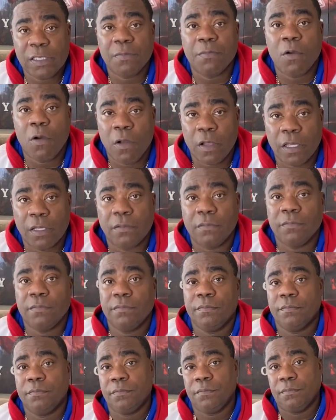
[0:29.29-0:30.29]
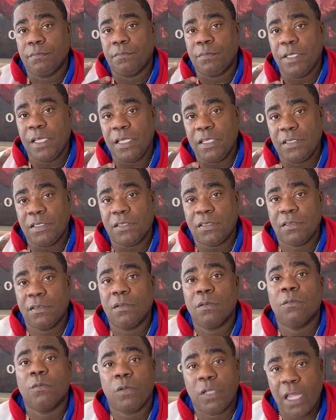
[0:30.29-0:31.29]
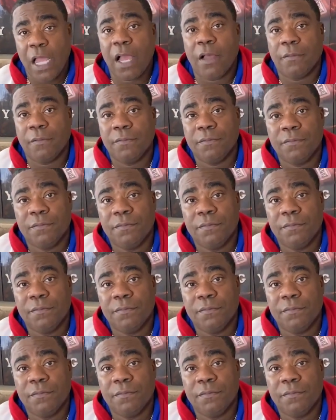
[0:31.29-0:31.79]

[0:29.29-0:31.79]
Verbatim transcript: Morgan, peace. We out.